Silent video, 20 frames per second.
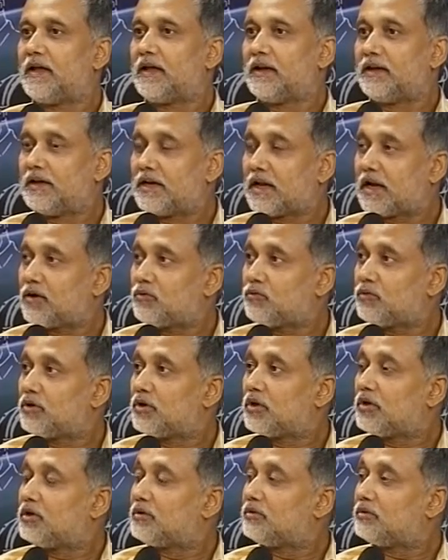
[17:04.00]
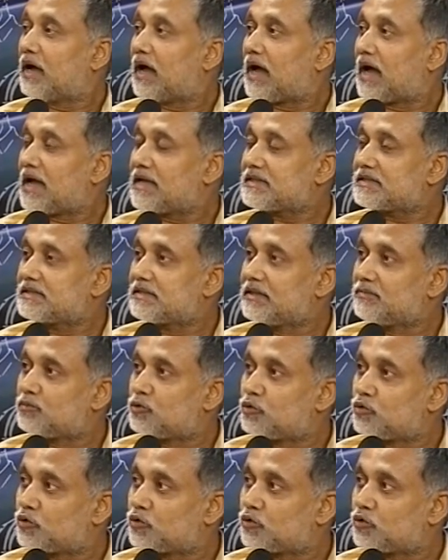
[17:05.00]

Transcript: Now ask them to